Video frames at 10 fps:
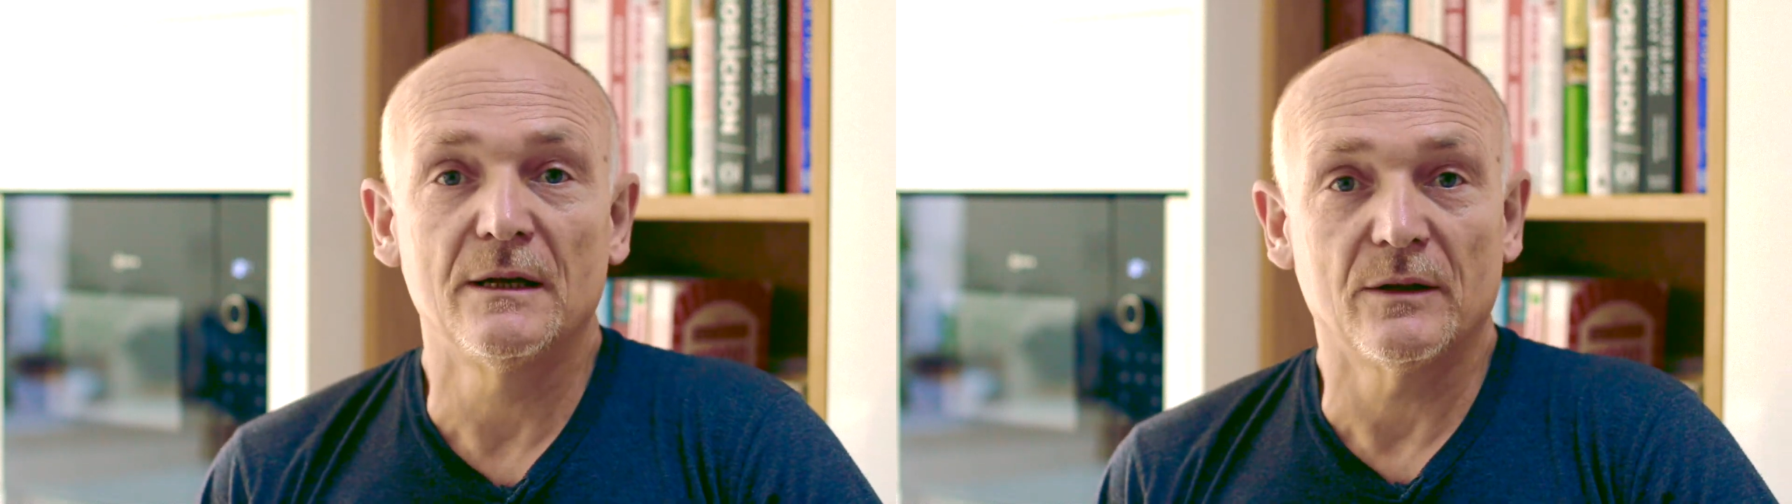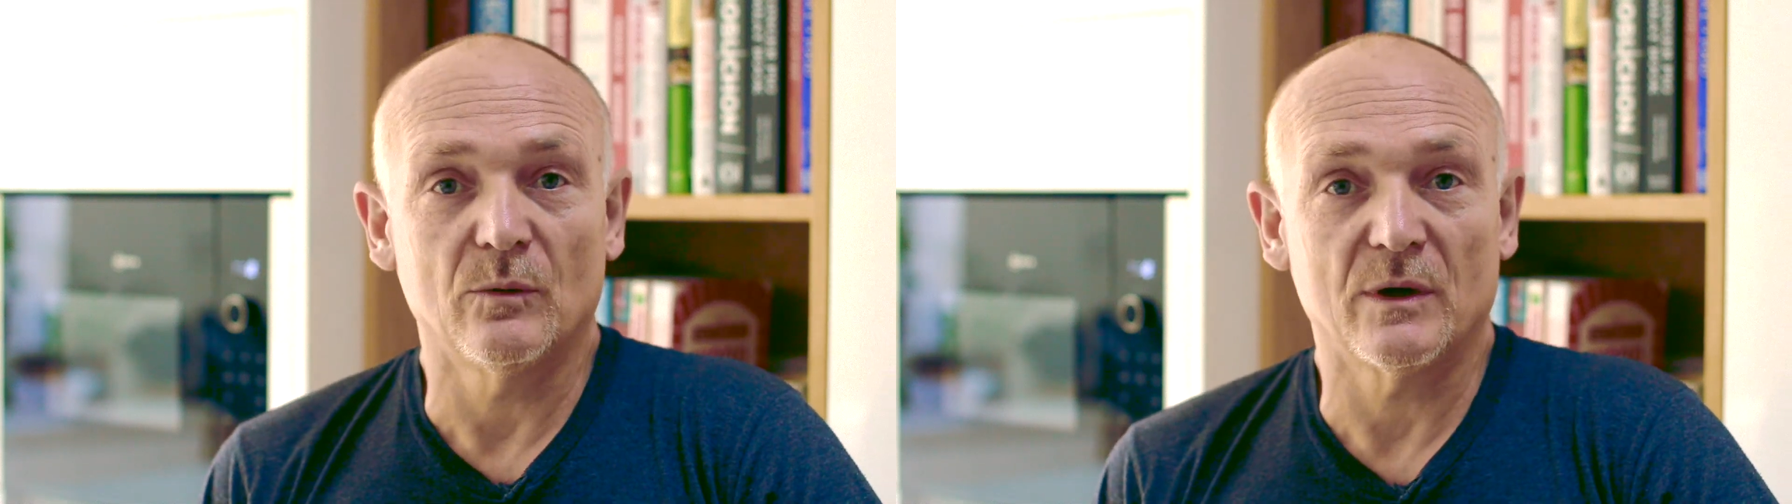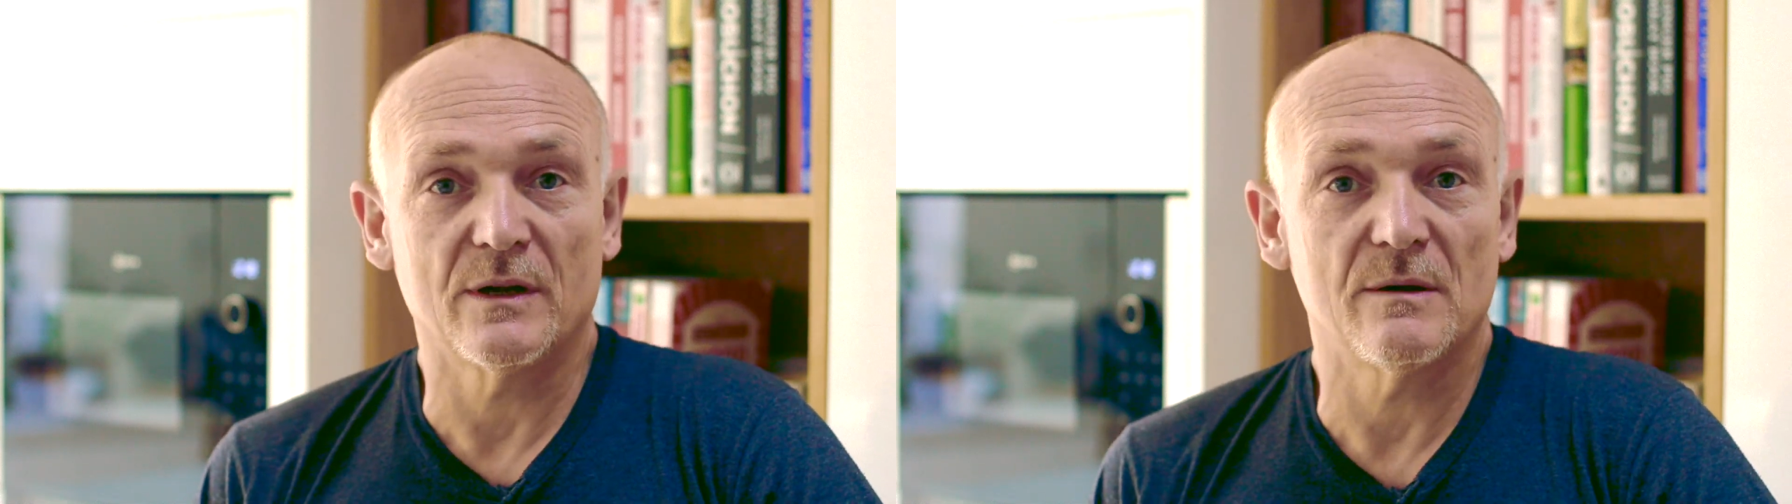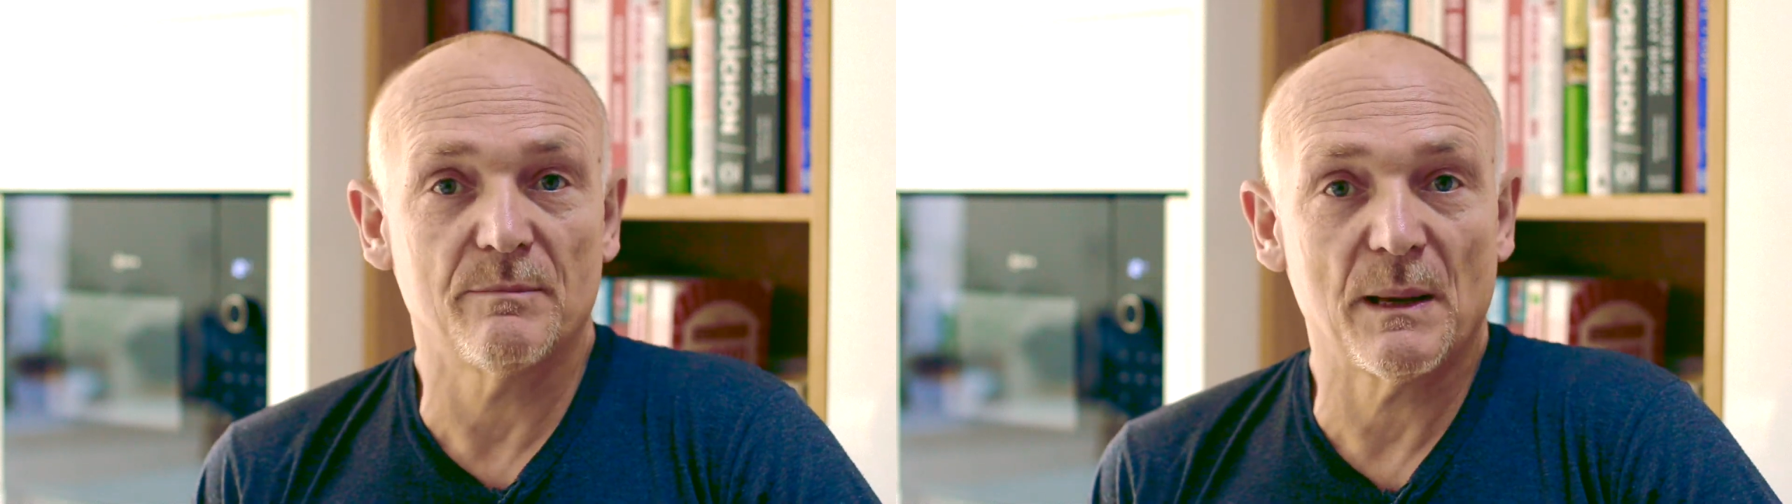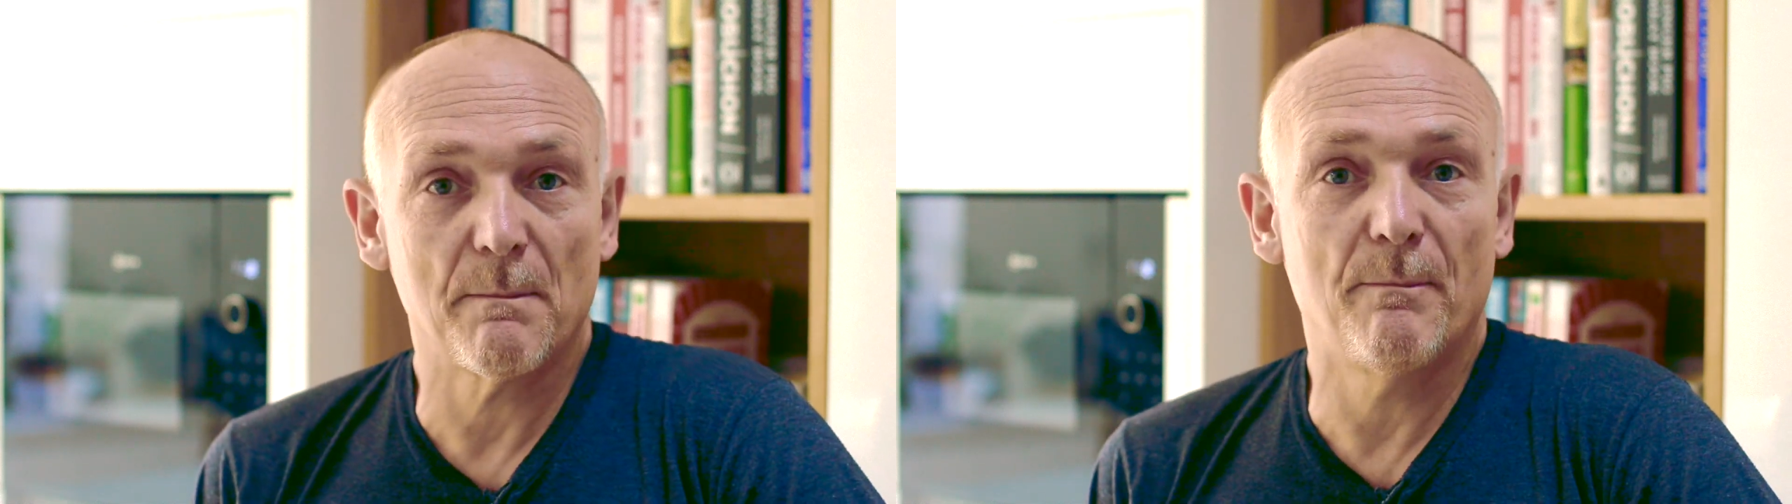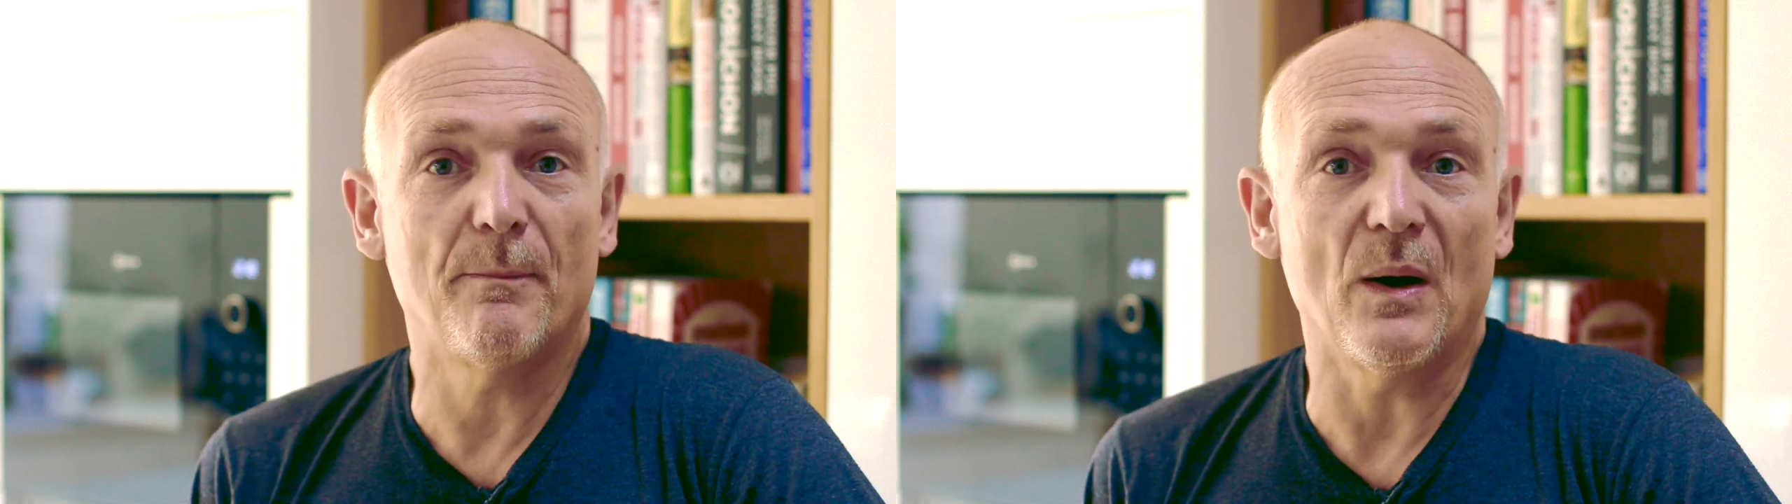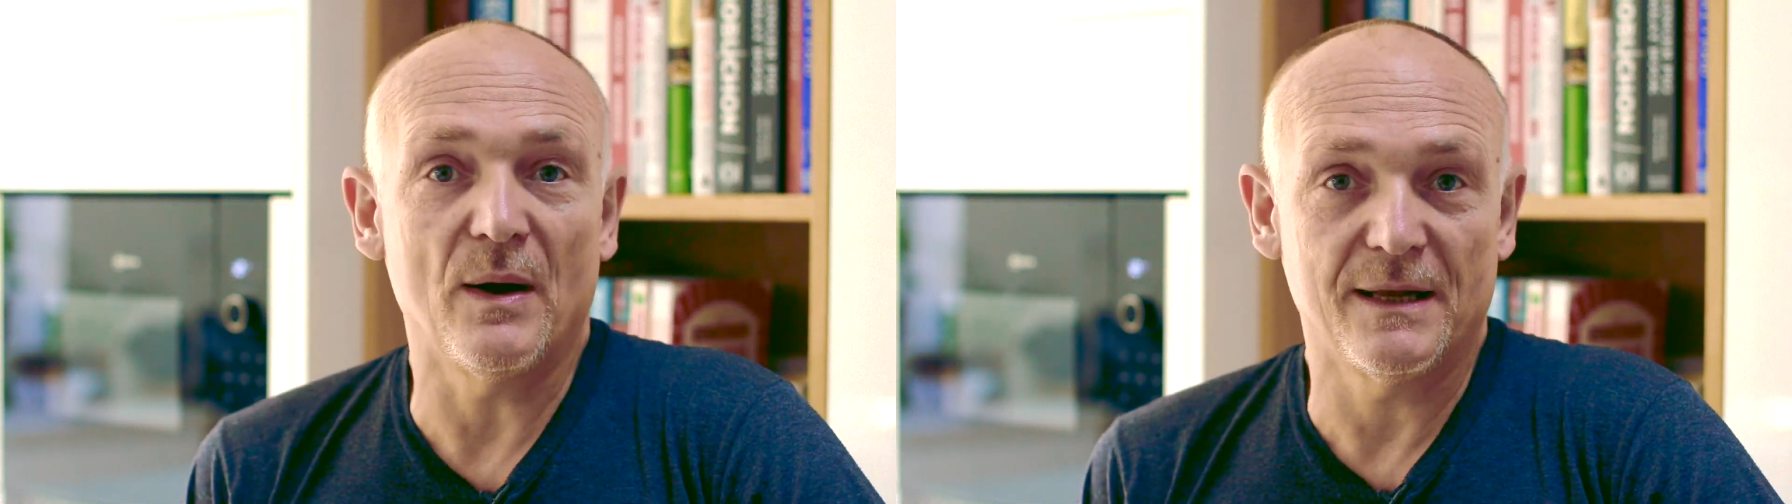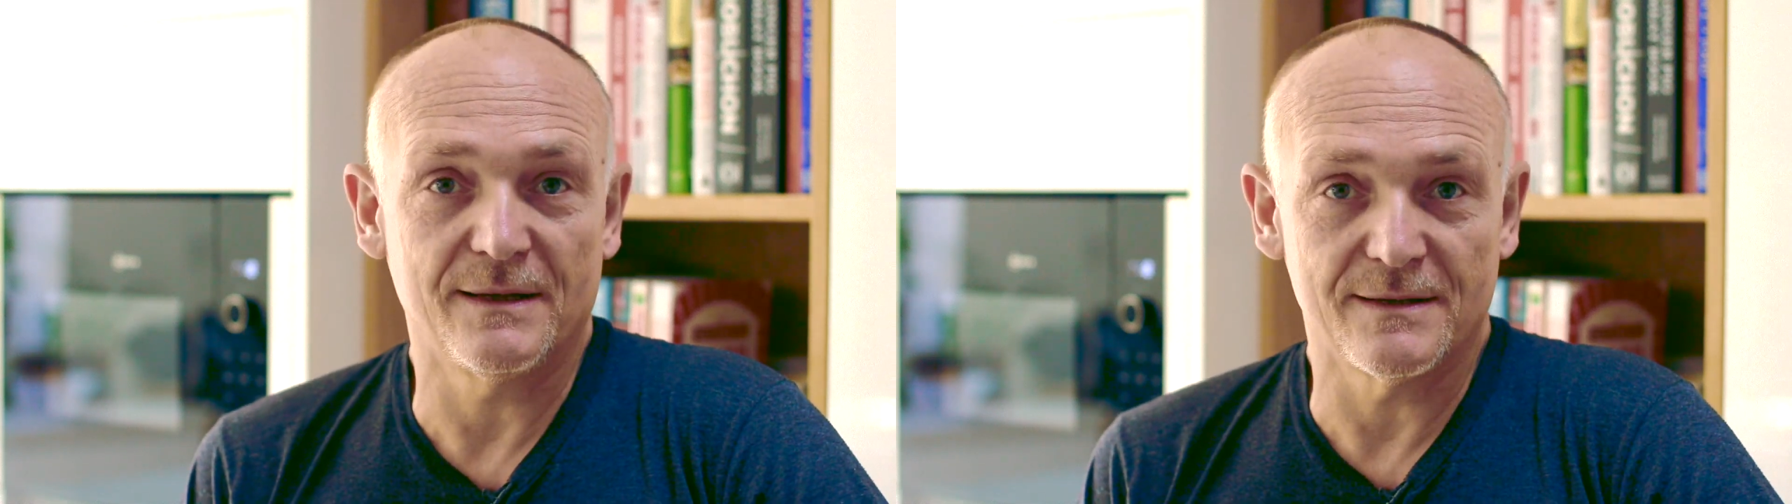that one of the big
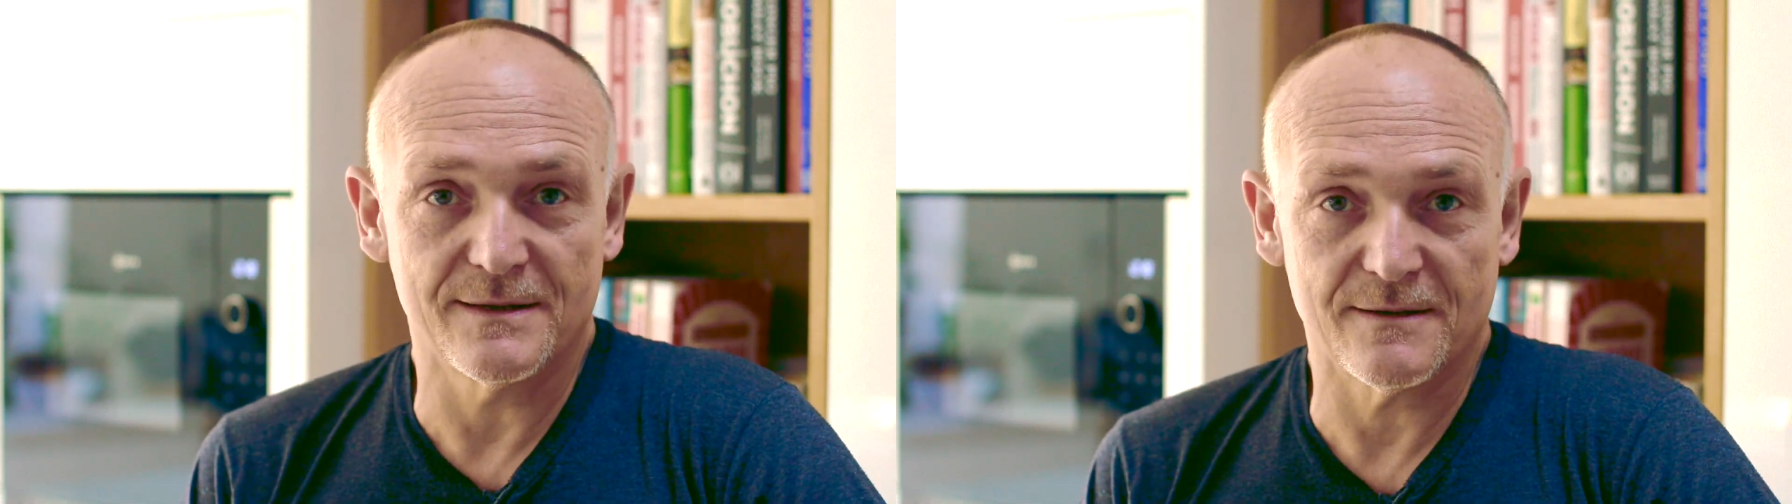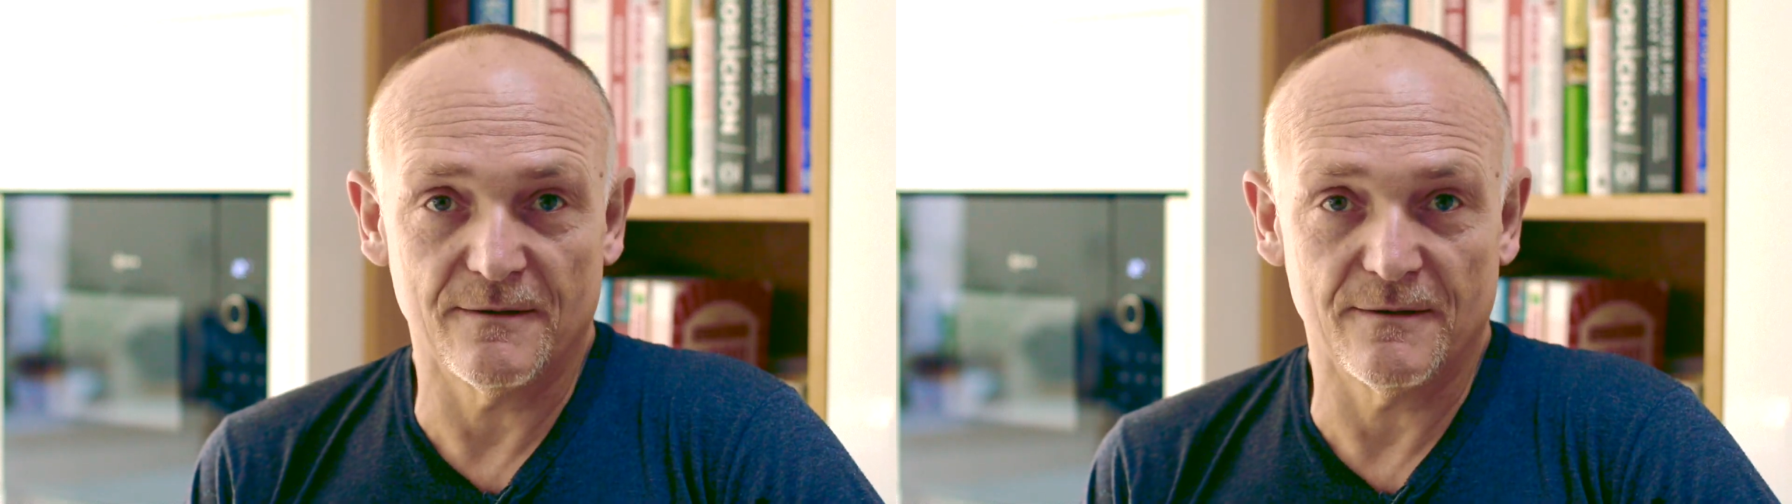binds